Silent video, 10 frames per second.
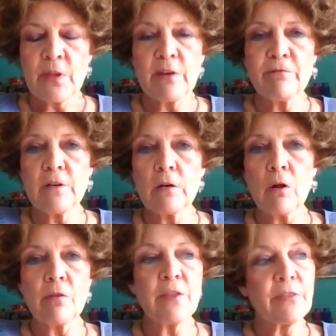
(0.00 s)
They
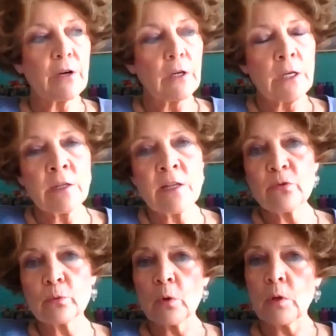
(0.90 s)
feel that they're in
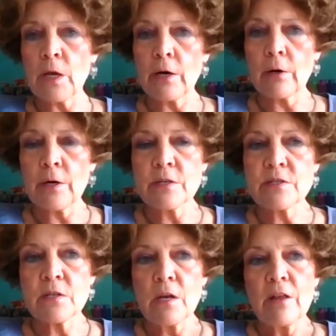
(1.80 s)
these rural
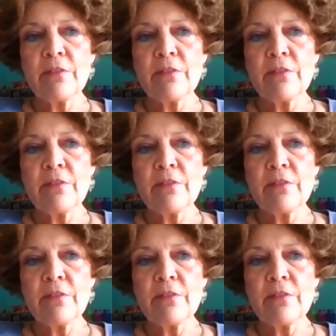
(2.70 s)
areas,